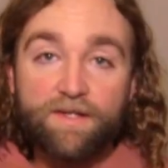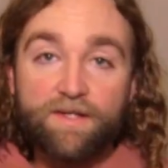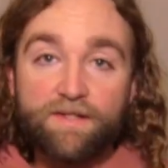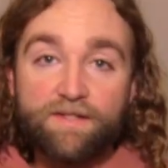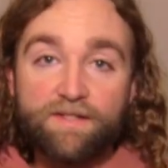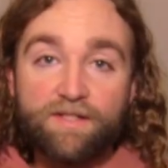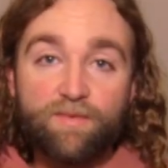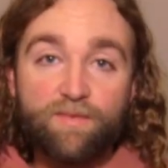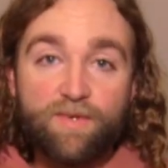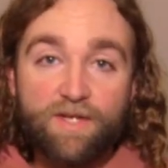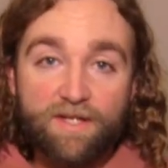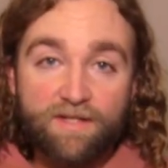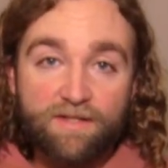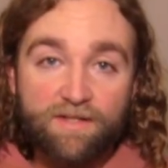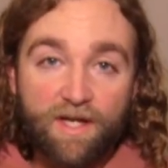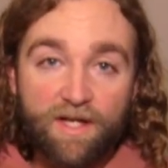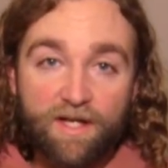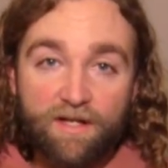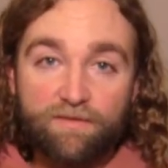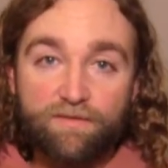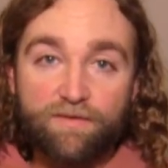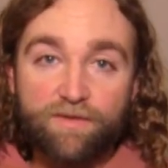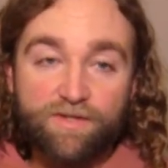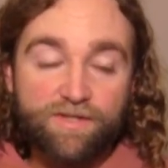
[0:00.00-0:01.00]
to be
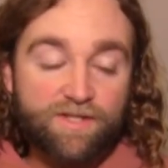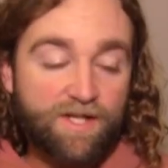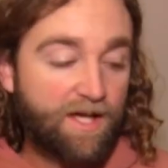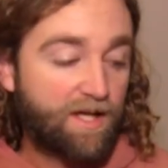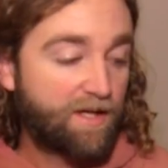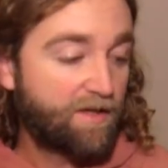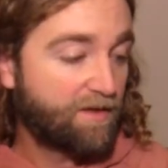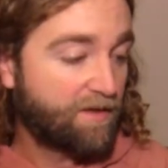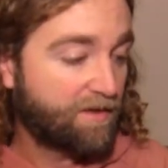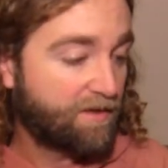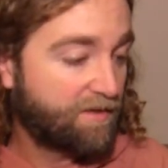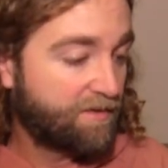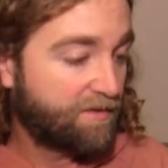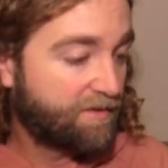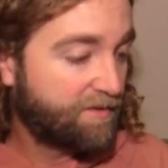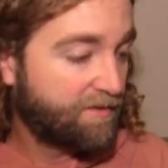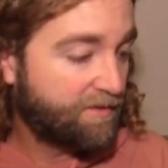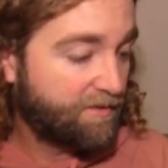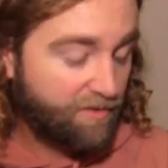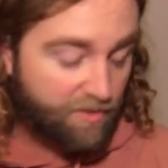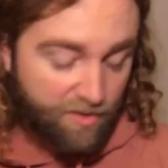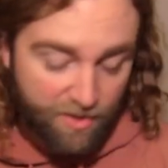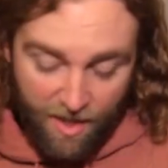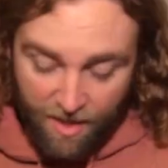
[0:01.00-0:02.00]
excited for standard.
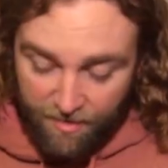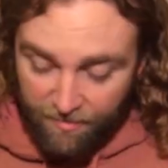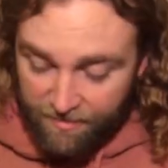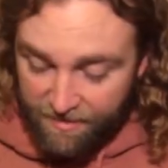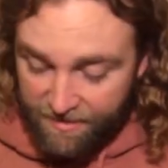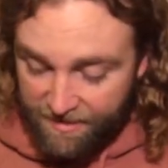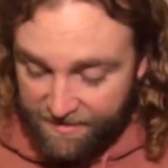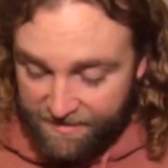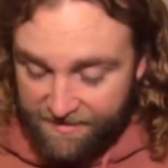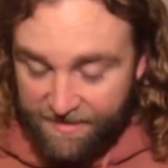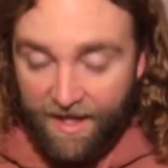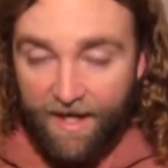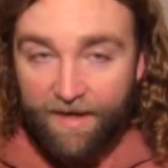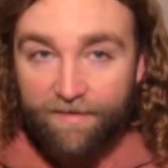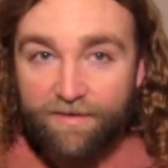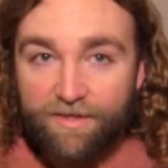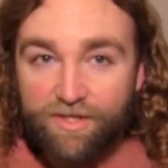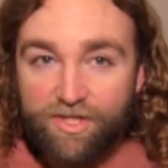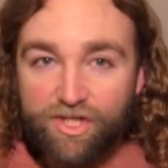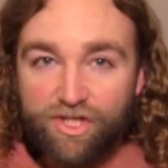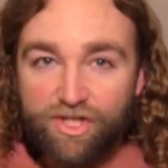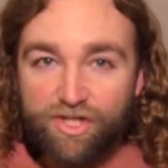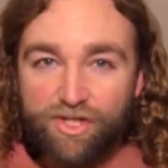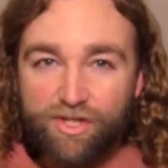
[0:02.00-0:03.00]
Not only does it have a
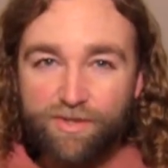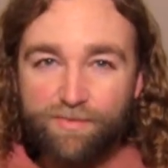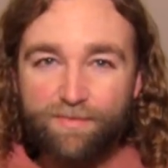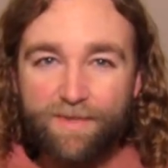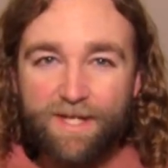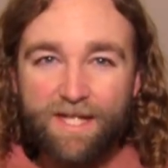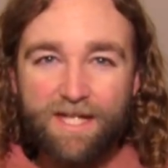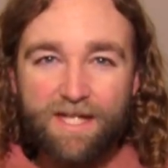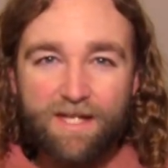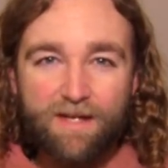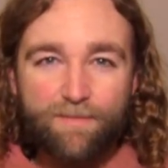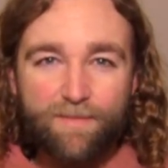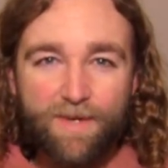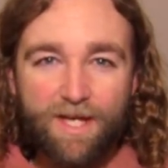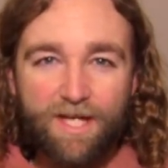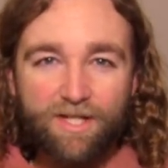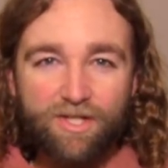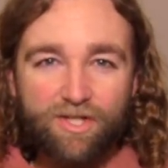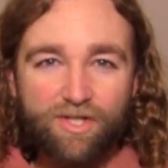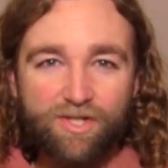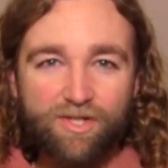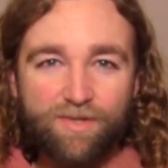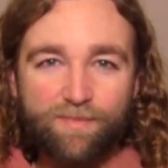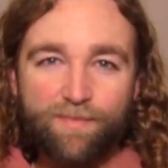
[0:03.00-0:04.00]

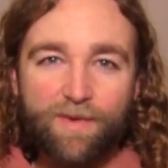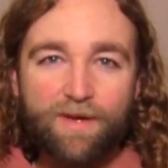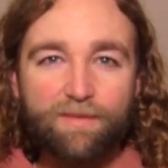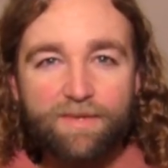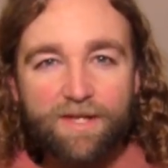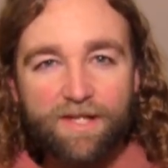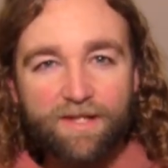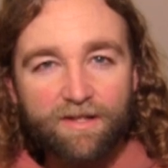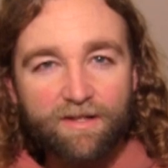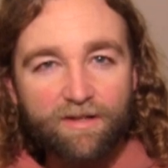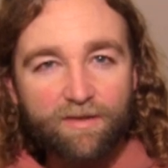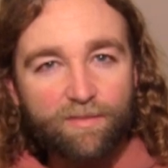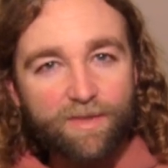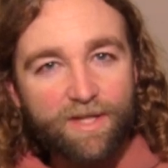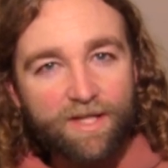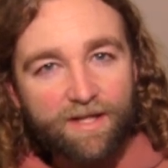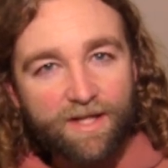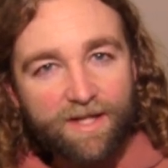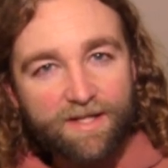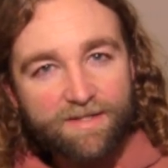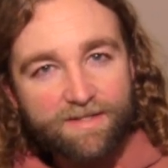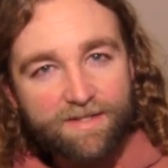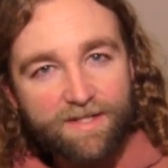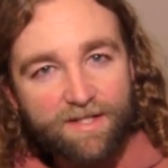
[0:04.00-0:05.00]
Smedium-ish, maybe a little bit
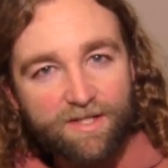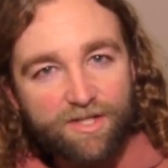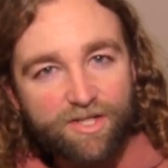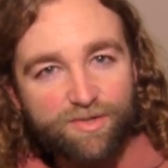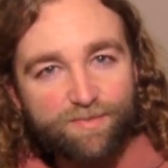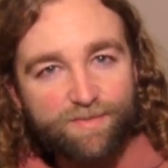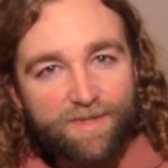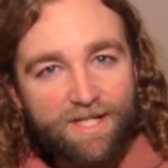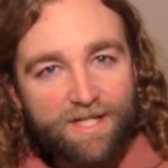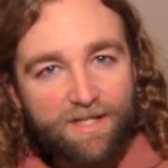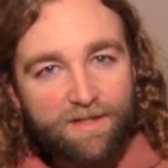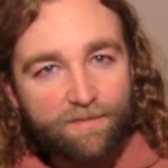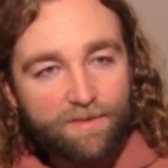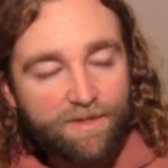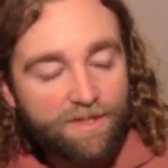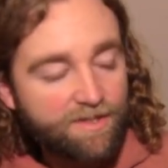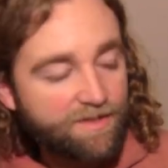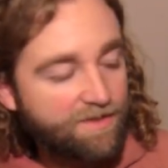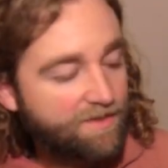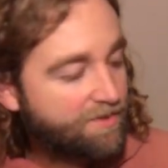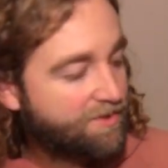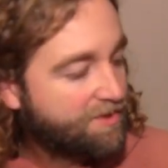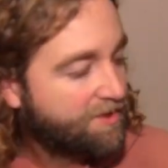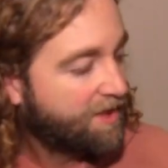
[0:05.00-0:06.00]
less than a
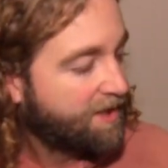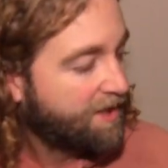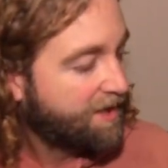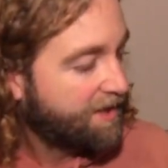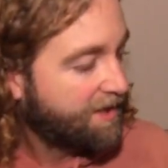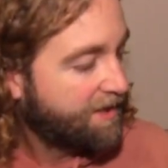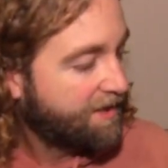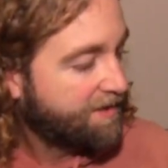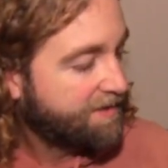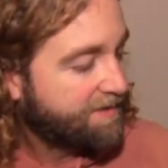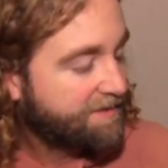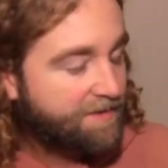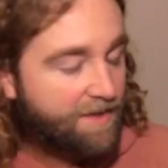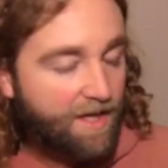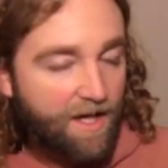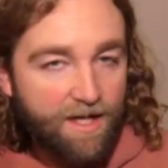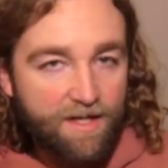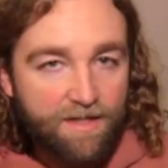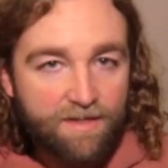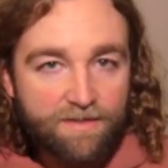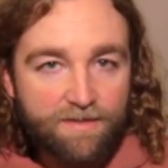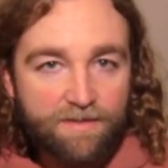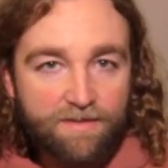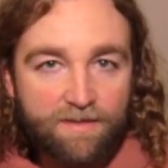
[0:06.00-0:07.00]
Smedium-ish
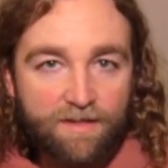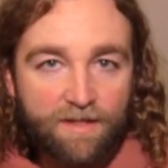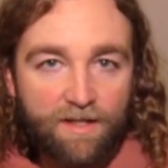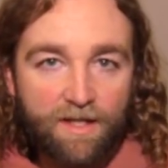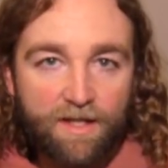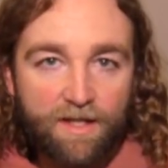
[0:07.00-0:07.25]
size,